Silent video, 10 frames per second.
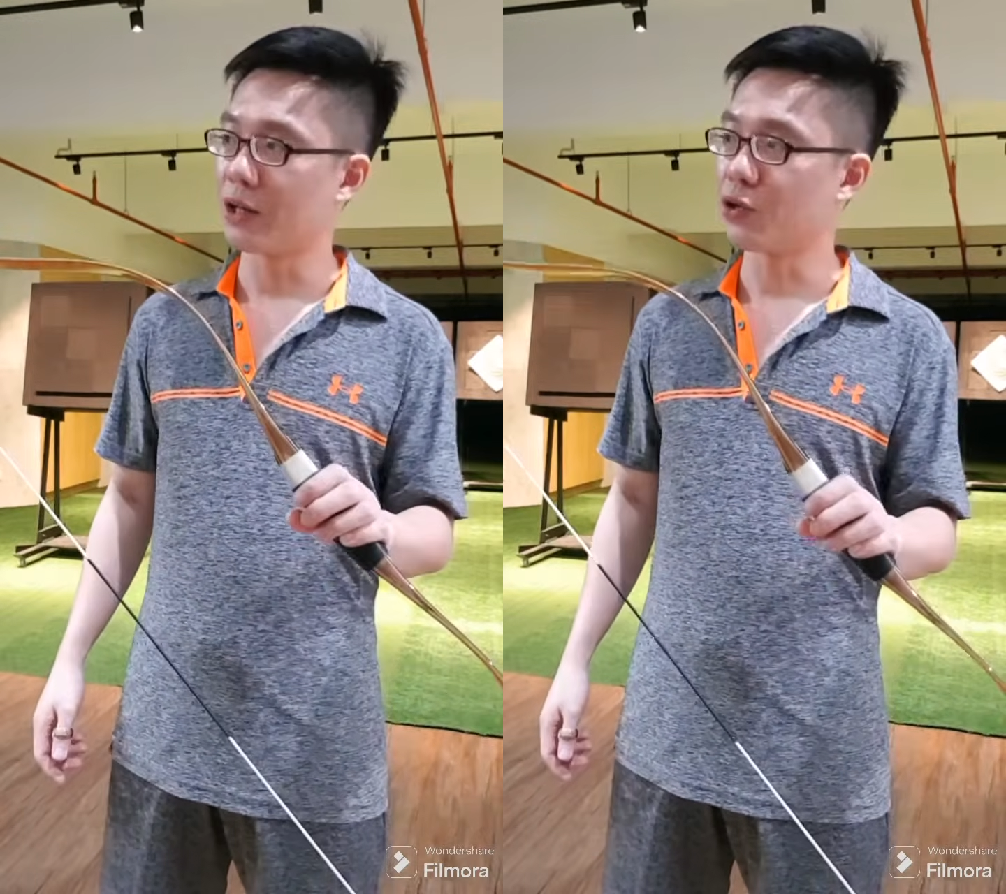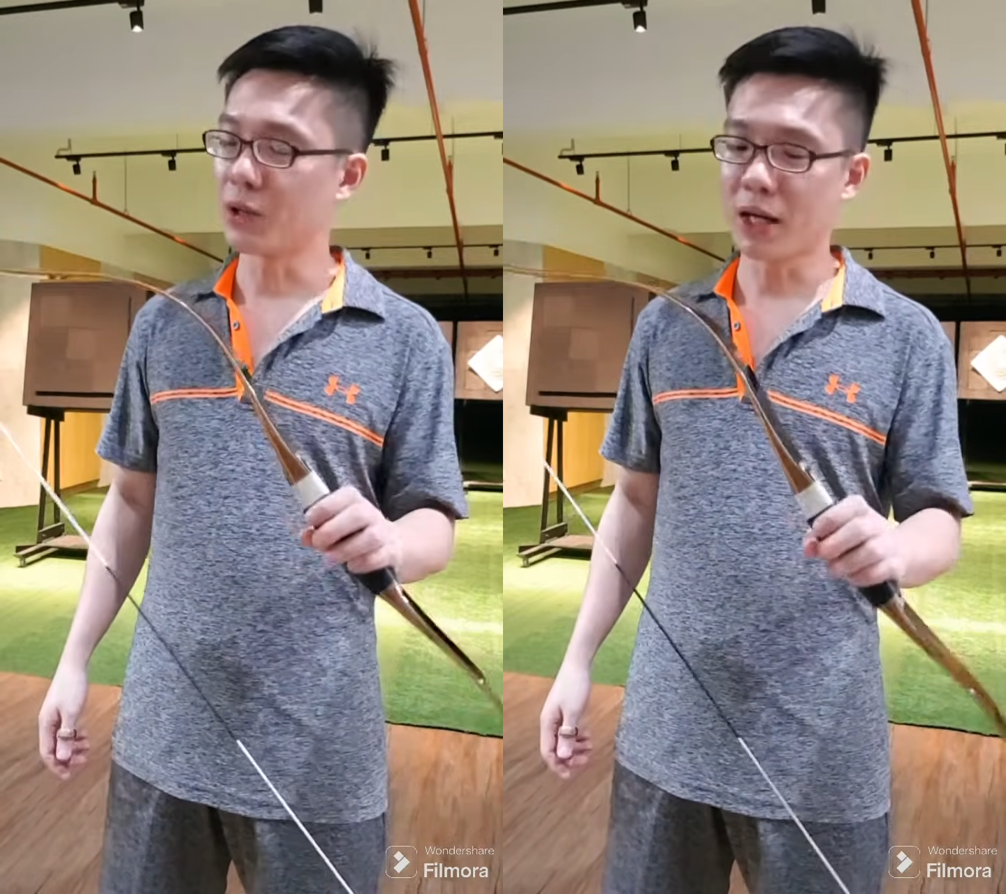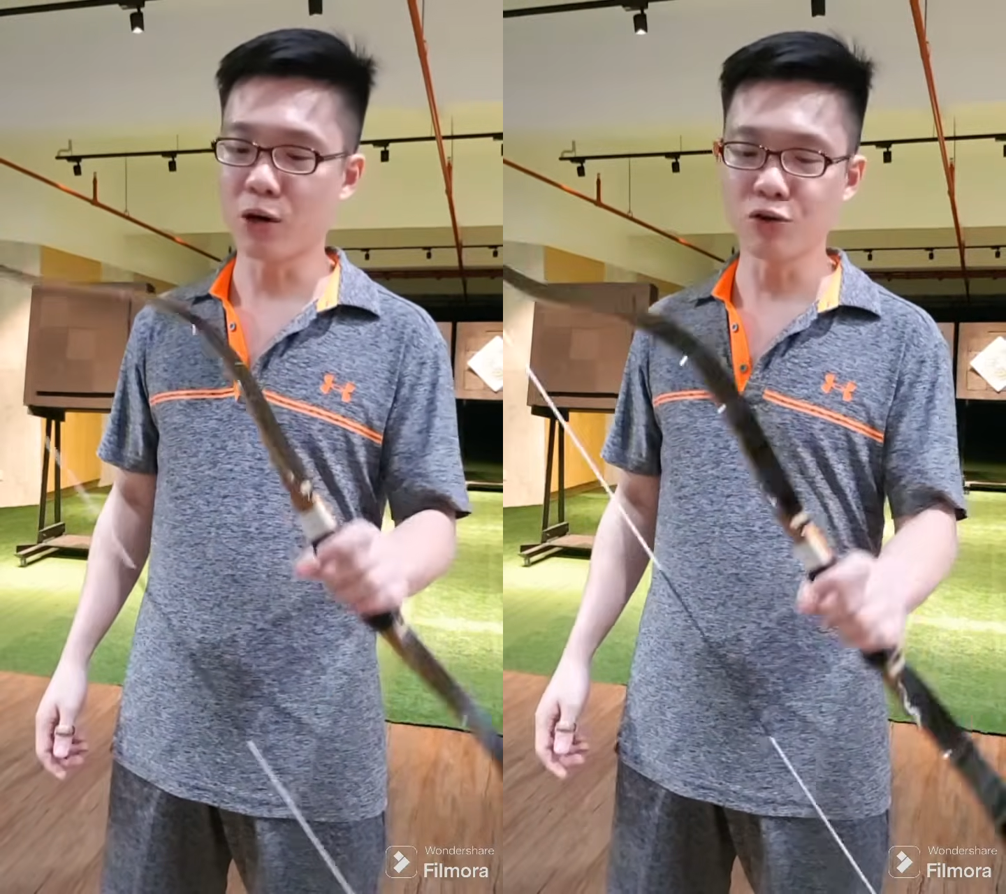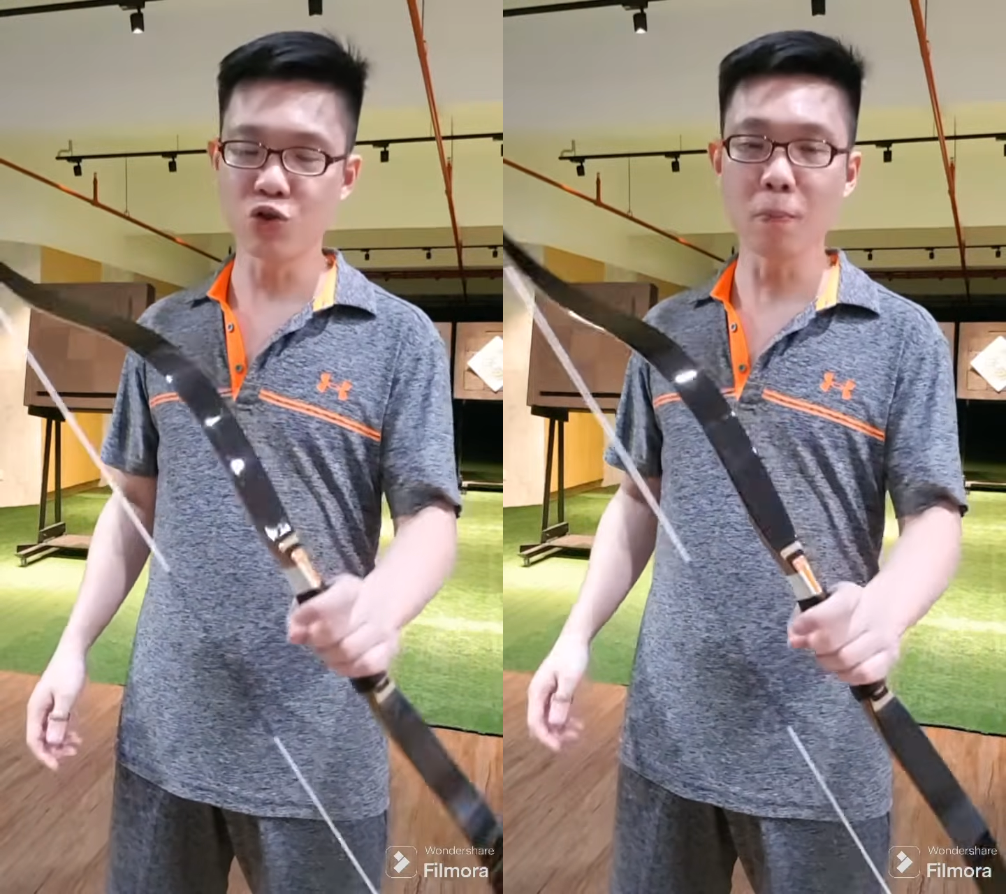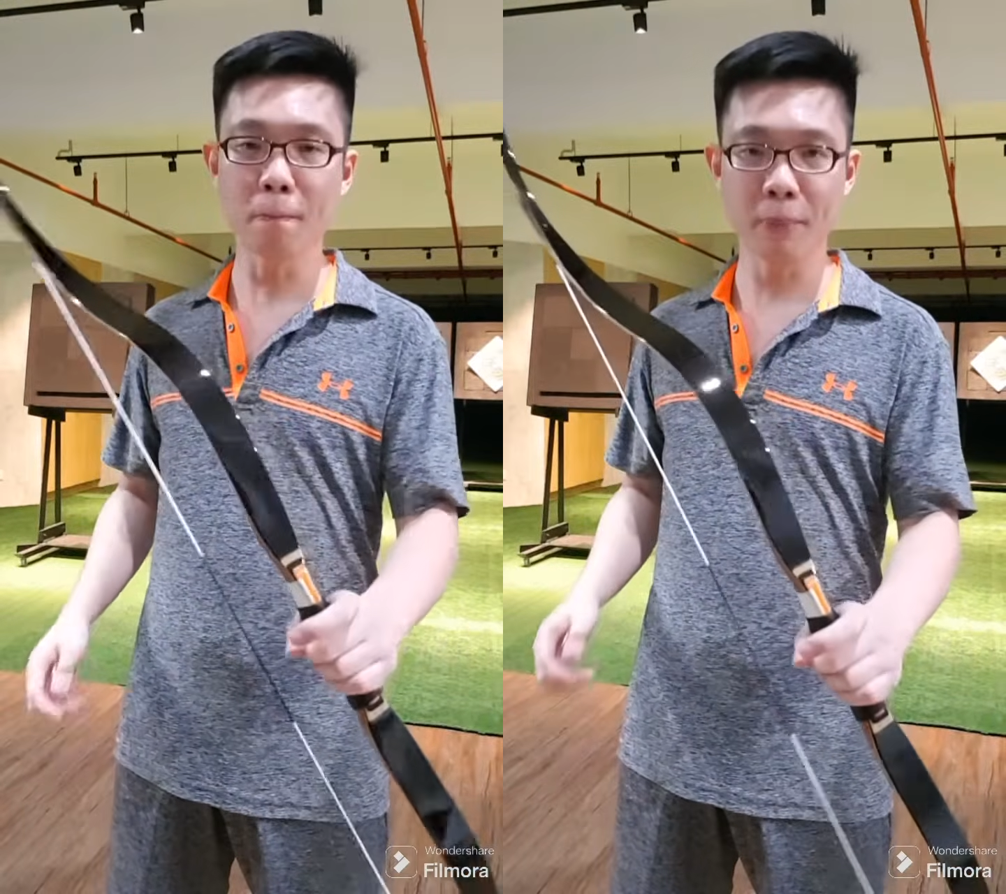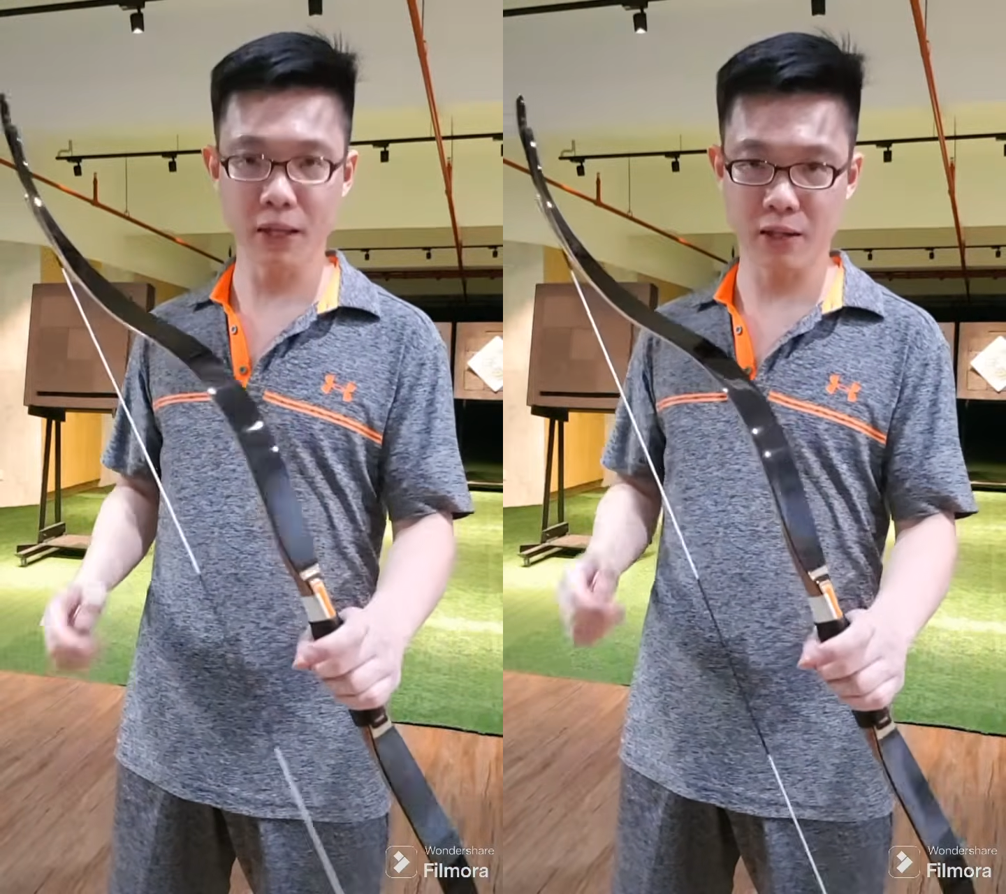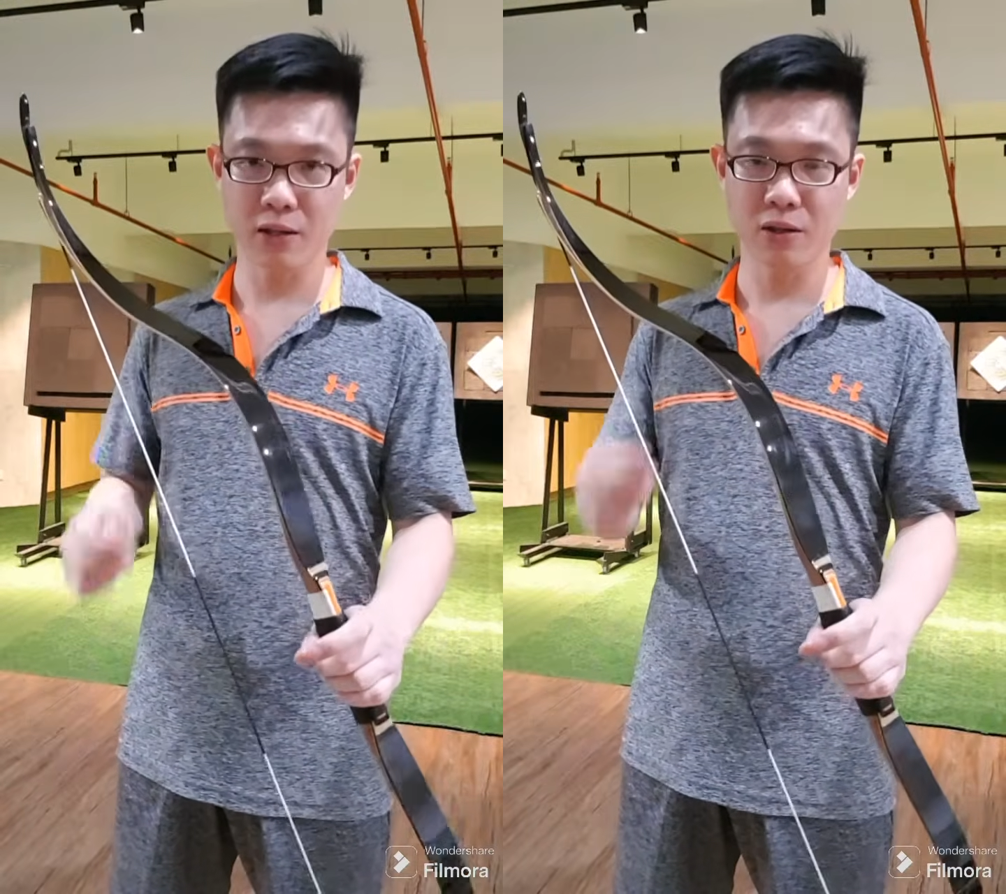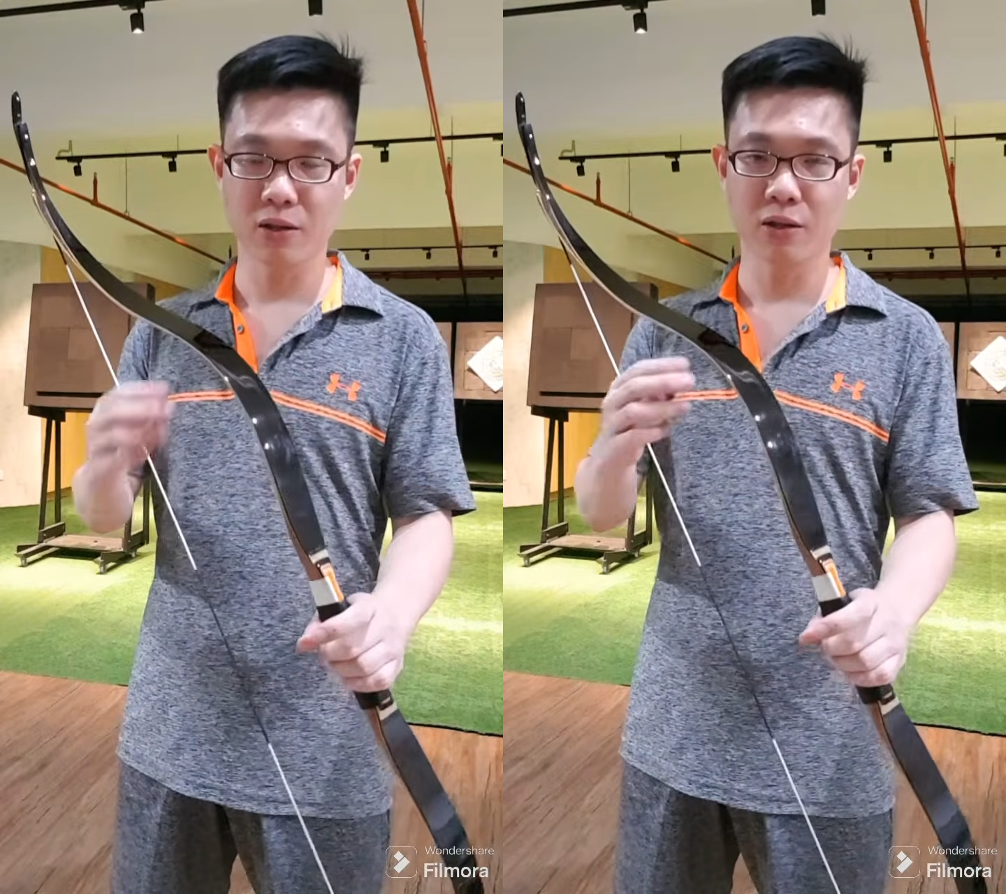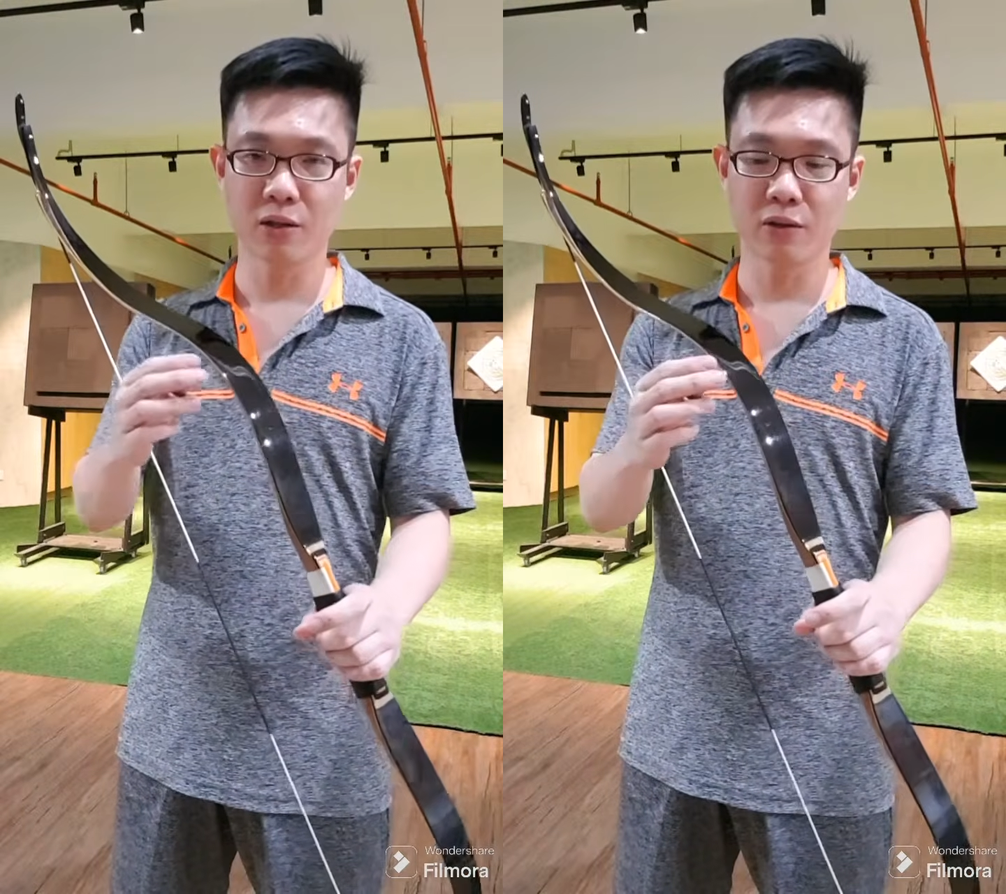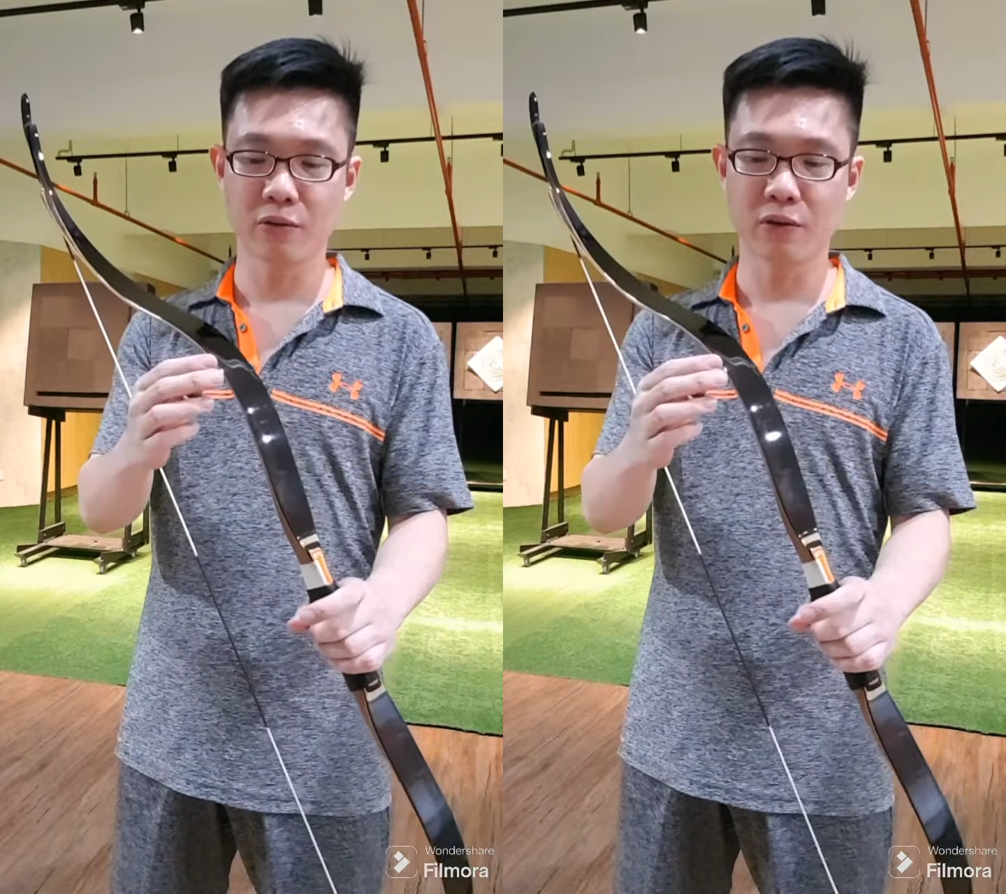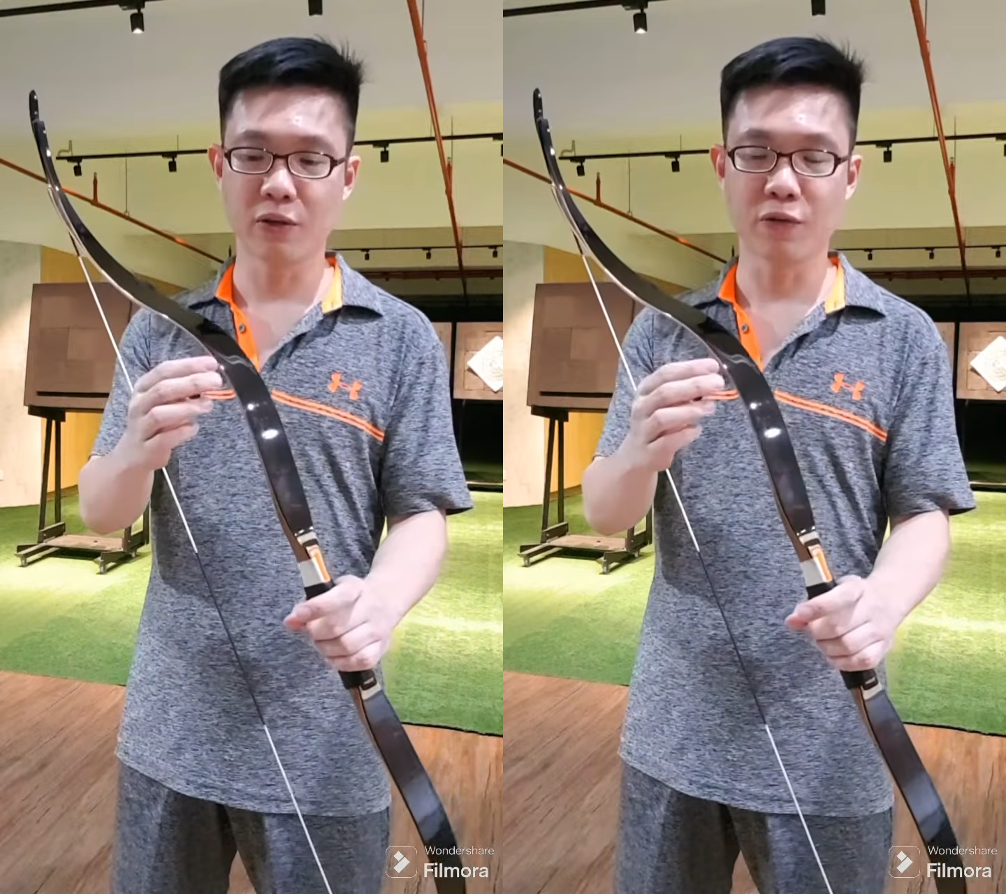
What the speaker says: You can also pick the